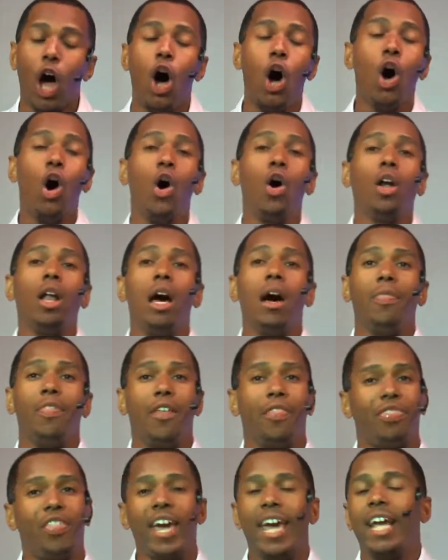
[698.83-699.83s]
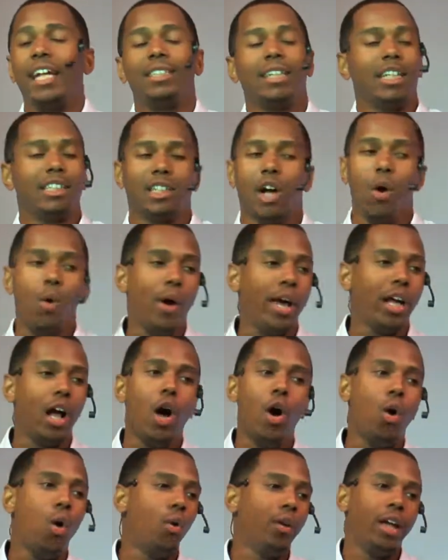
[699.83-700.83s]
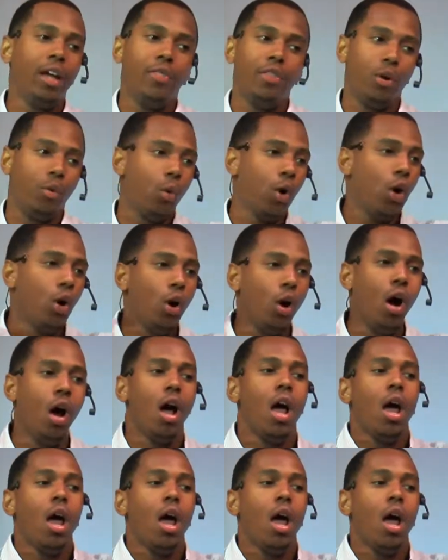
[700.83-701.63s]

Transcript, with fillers: all of the things that's going on in the world,